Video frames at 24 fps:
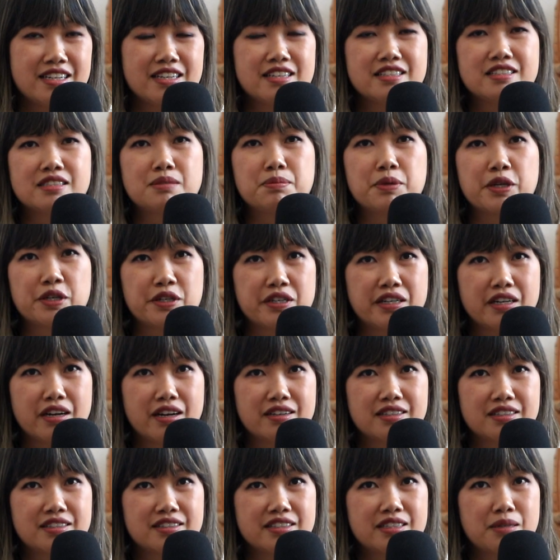is
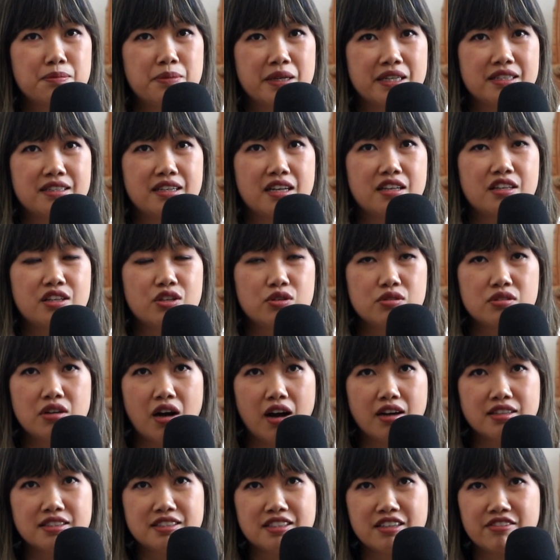periodically pinning new
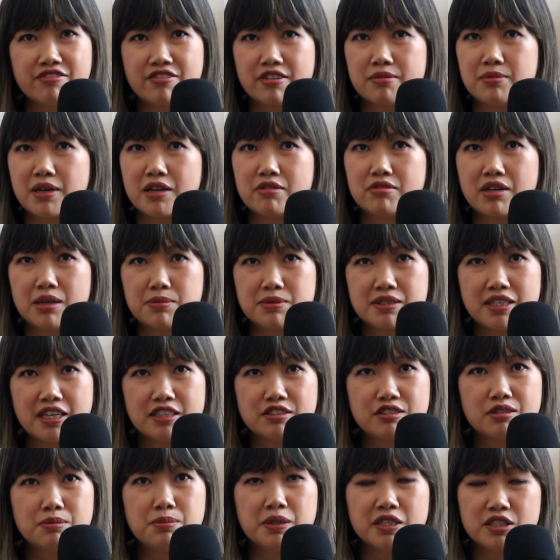content from my website
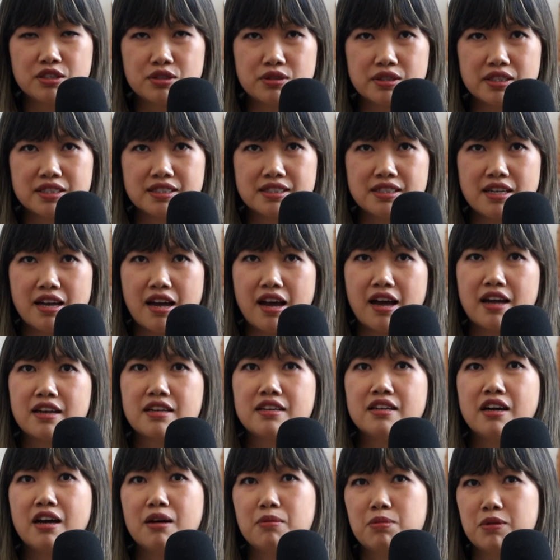to Pinterest
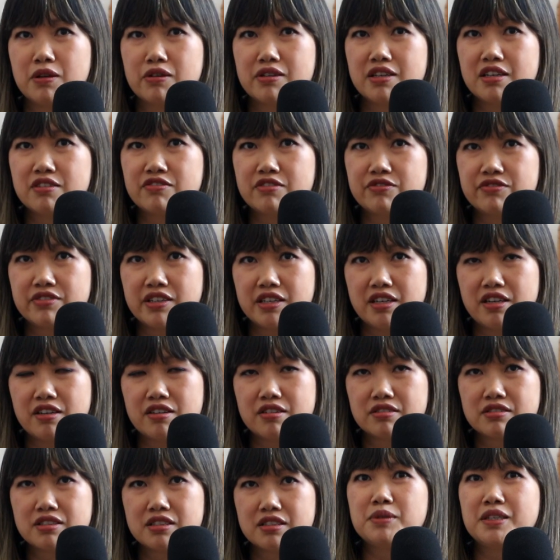and uploading
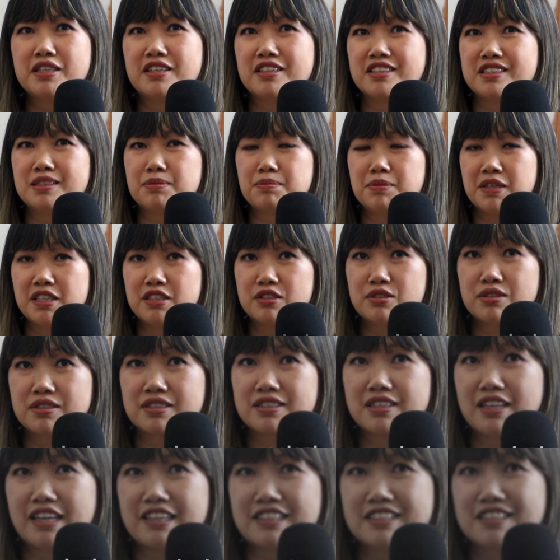videos because
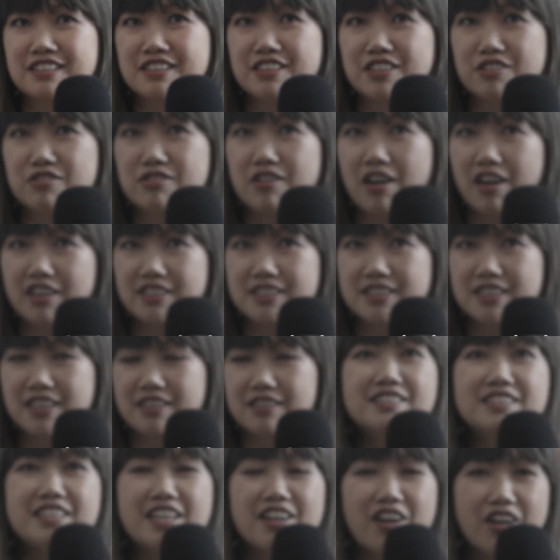Pinterest likes new content.
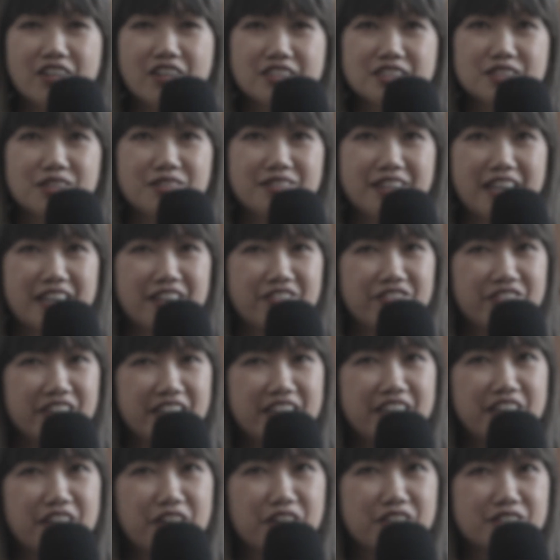They also like
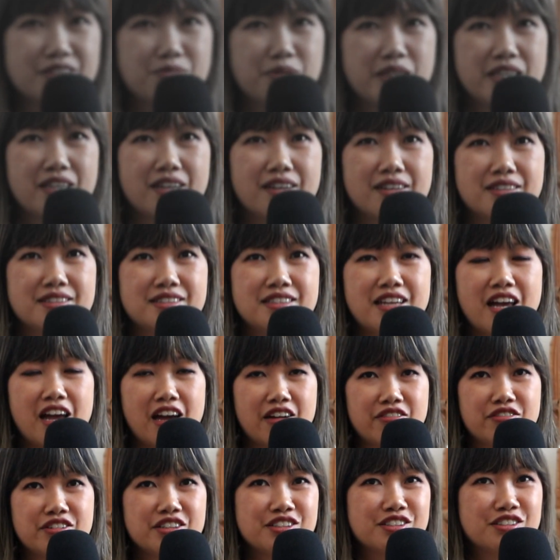videos because
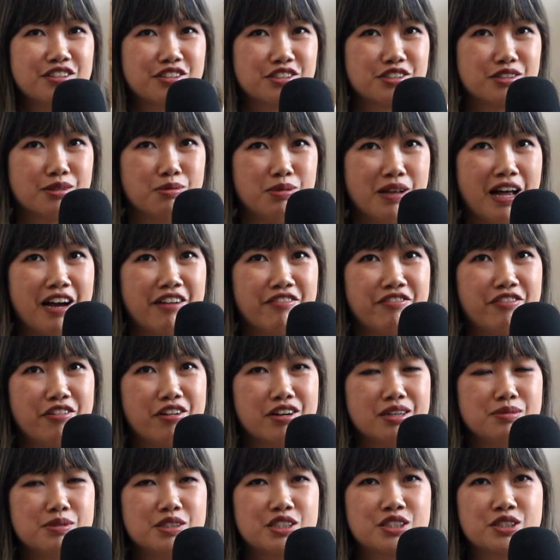every social
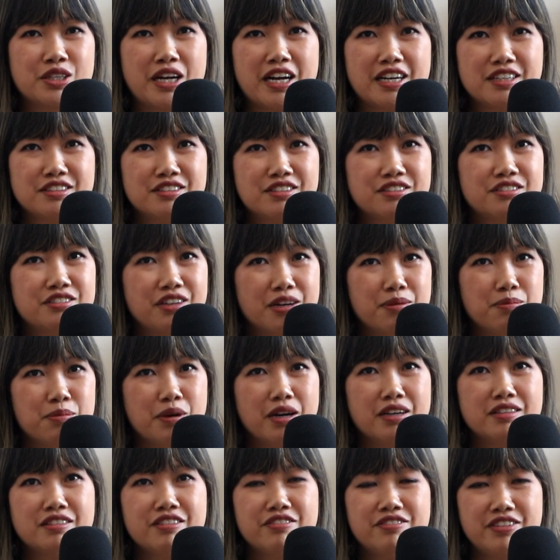platform is trying to jump
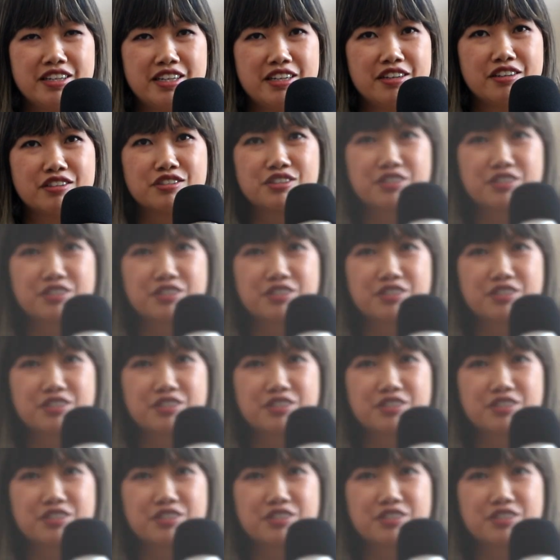on the video